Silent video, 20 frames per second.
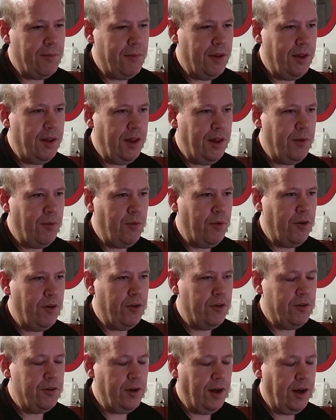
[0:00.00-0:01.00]
it
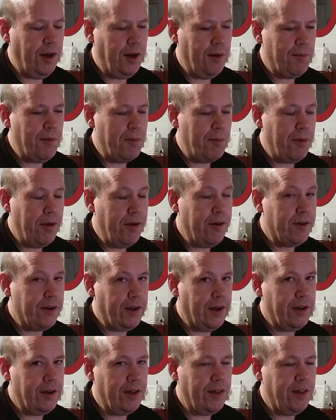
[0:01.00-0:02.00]
will appear
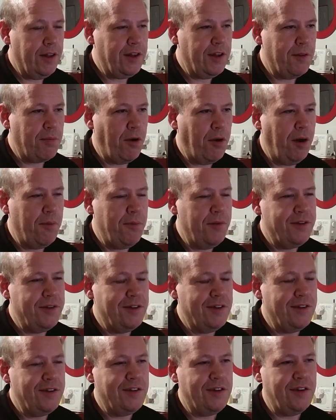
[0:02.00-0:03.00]
again. I think the problem is
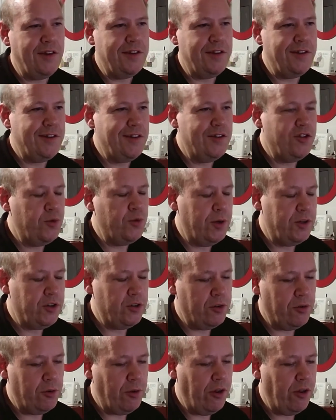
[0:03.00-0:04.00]
this
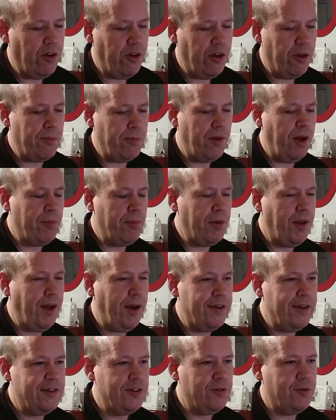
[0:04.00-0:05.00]
situation really only
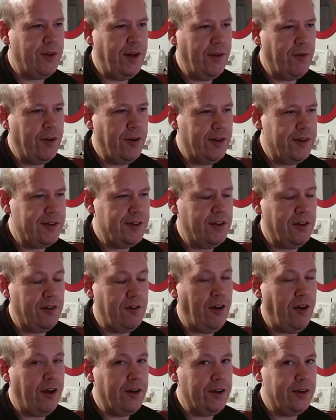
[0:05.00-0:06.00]
applies to it when it's in a
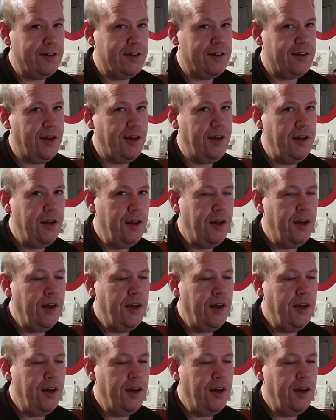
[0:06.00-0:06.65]
login state